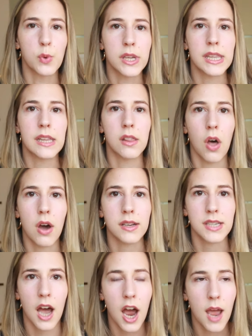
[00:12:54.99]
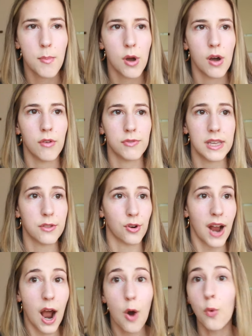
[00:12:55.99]
really long time of of
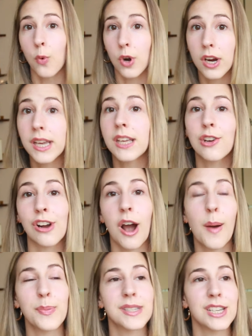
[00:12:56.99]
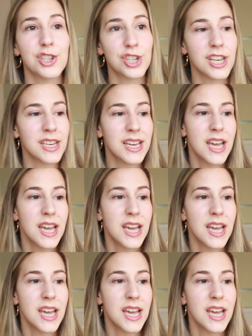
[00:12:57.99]
either outworking your competition,